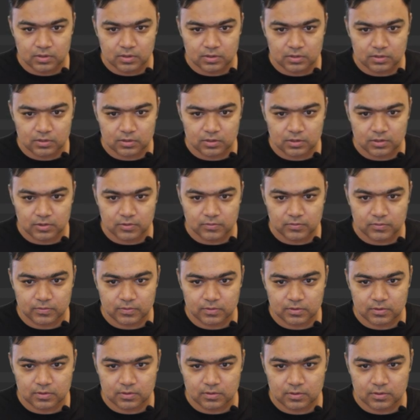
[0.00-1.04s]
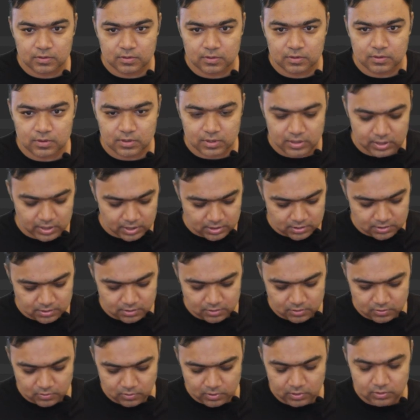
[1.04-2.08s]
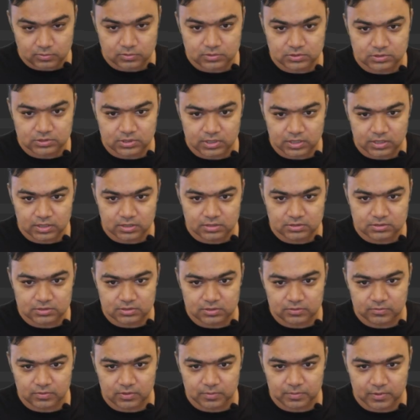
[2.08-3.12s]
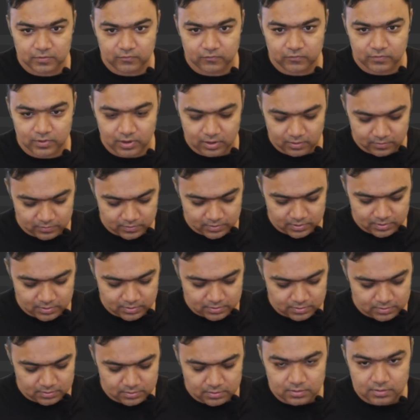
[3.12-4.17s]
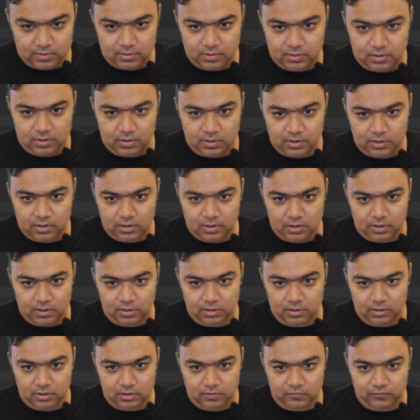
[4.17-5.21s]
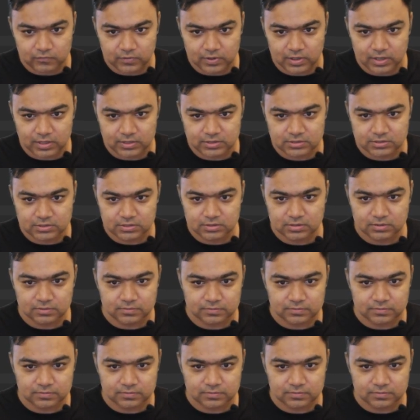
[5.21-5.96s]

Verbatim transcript: This text is going to change. It will be flower identification,